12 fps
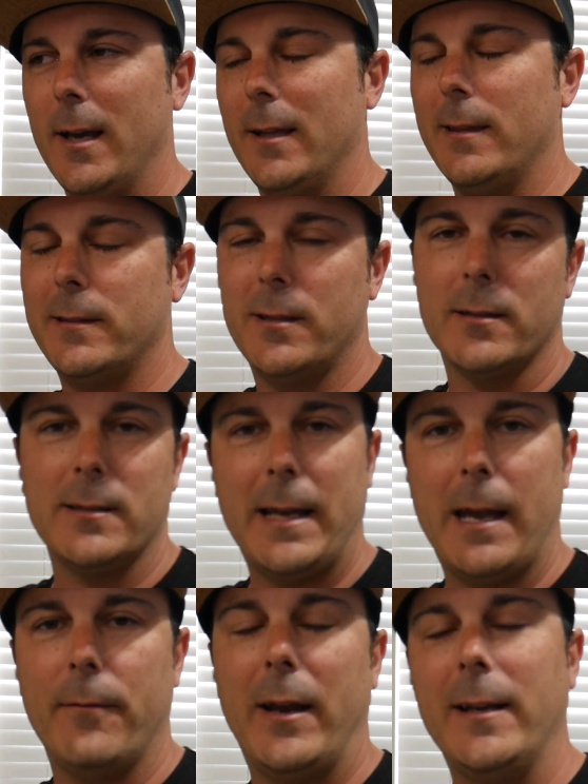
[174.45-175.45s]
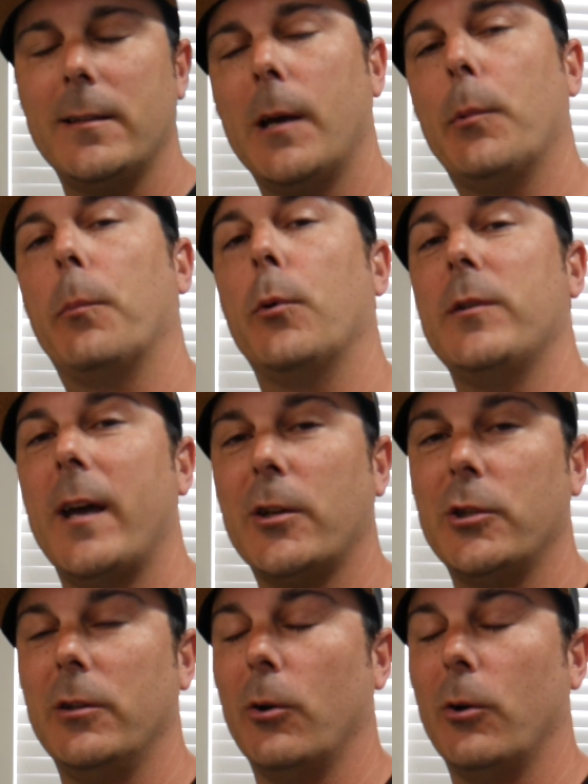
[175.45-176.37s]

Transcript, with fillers: that doesn't have any type of protection